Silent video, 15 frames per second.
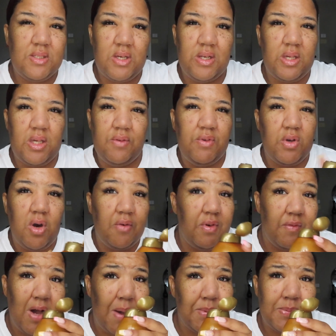is going to give you coffee
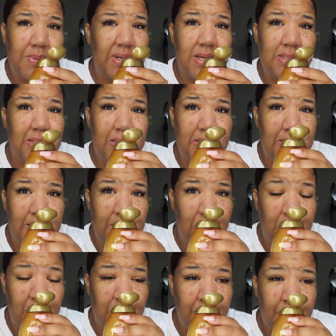vibes because it doesn't at
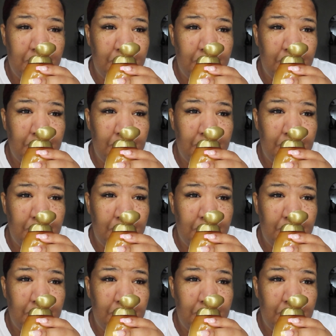all